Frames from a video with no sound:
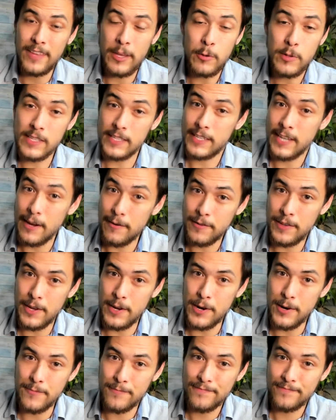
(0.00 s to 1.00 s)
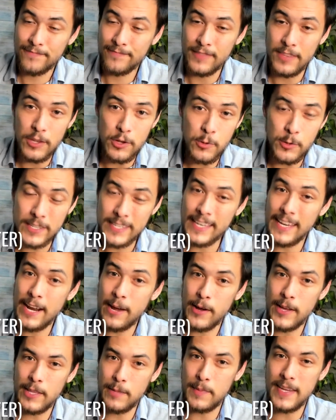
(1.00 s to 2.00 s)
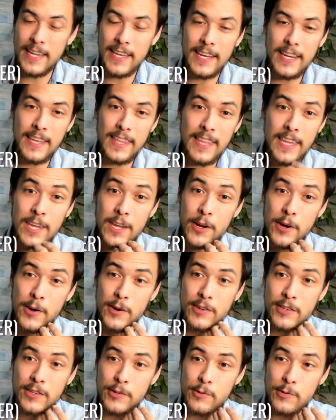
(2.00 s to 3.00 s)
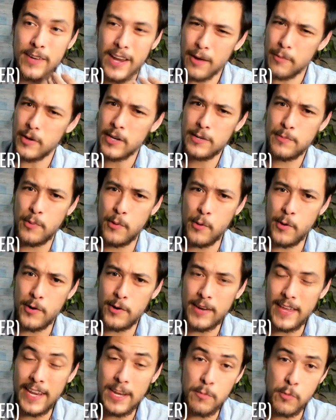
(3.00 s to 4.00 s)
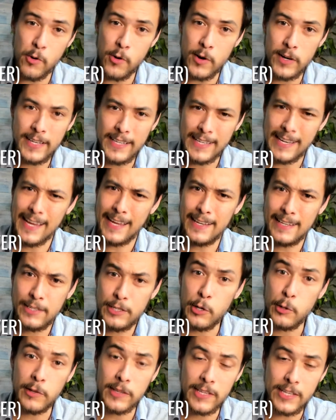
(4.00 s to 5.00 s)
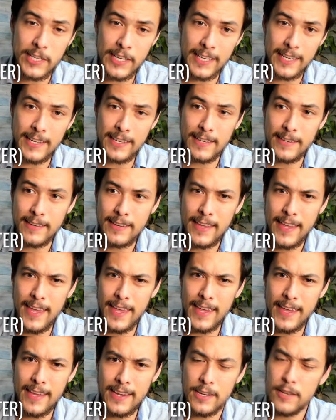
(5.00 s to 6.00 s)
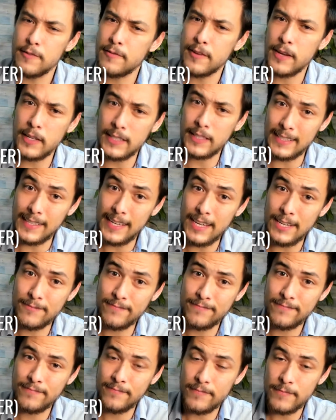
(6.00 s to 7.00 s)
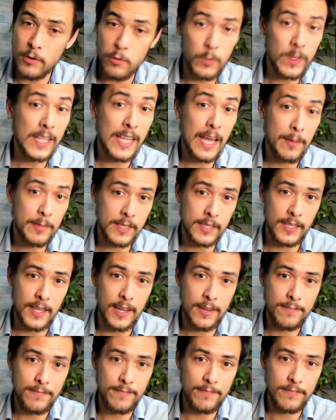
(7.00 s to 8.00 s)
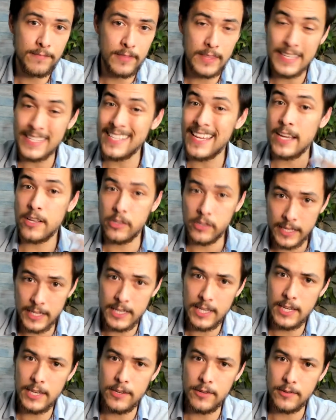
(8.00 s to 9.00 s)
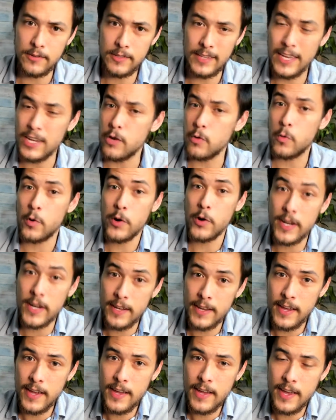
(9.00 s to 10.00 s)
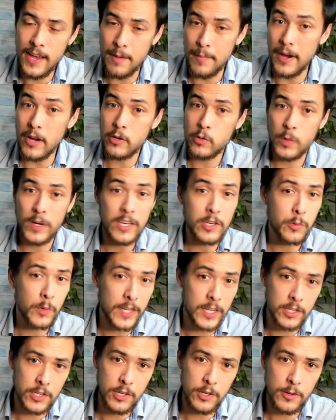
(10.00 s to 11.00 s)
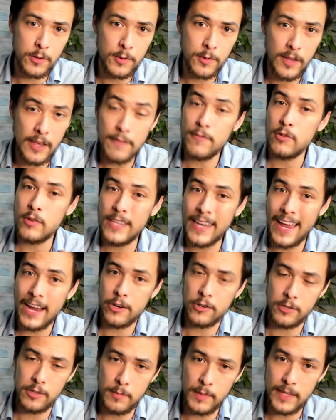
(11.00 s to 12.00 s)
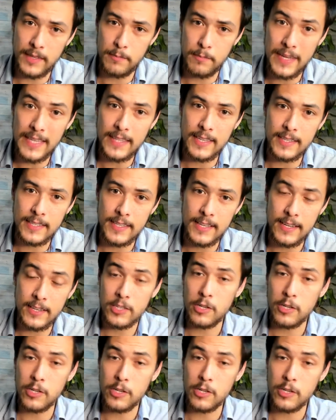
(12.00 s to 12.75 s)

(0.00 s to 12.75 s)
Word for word: It was a tough year. You set out at the beginning of the year to not watch porn anymore, to not choke the chicken, and you failed a lot. You relapsed a lot. The cycle continues, and you're worried about 2022 if you can actually beat this thing.